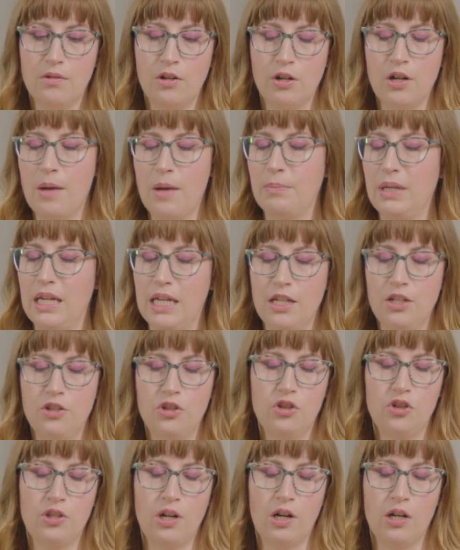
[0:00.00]
or not
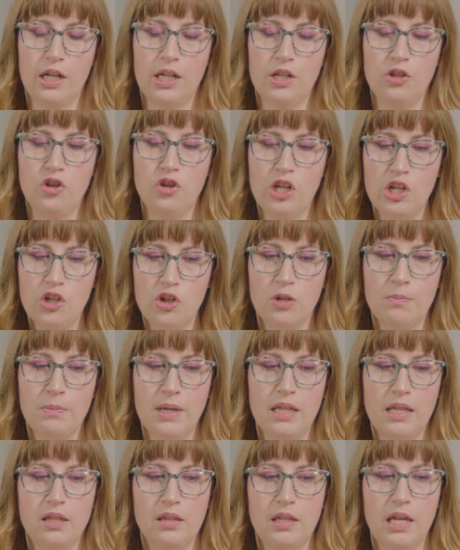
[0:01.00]
peach, sorry, a ginger
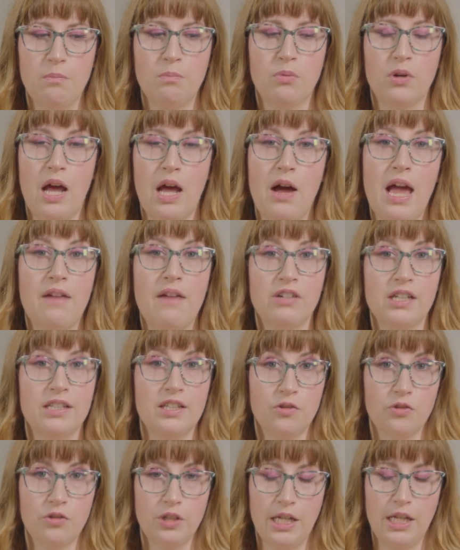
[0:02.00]
mead that they'd put out every
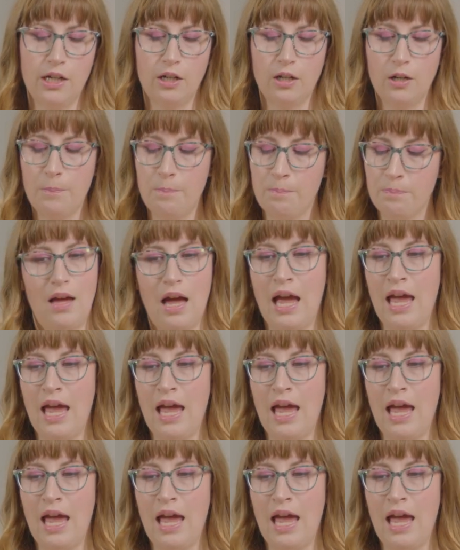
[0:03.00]
single year.